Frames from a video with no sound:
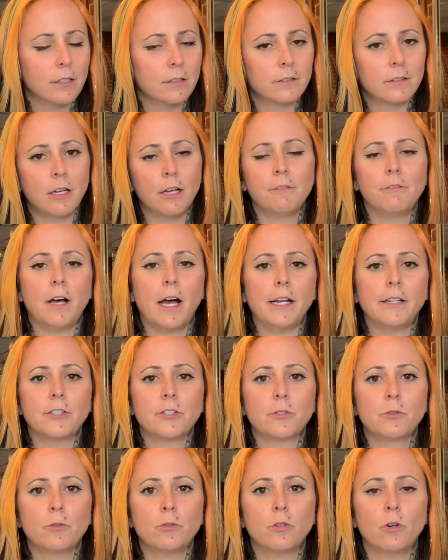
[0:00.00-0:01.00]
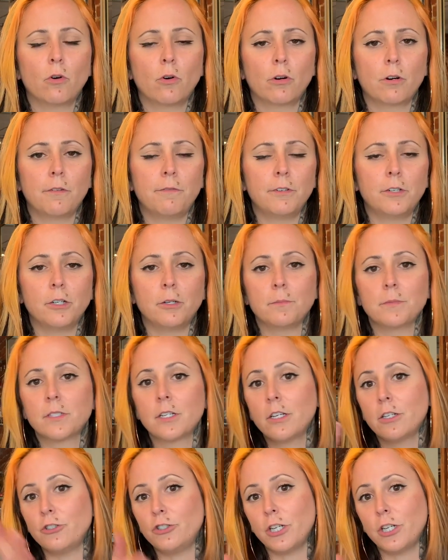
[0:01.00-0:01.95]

love high school horror films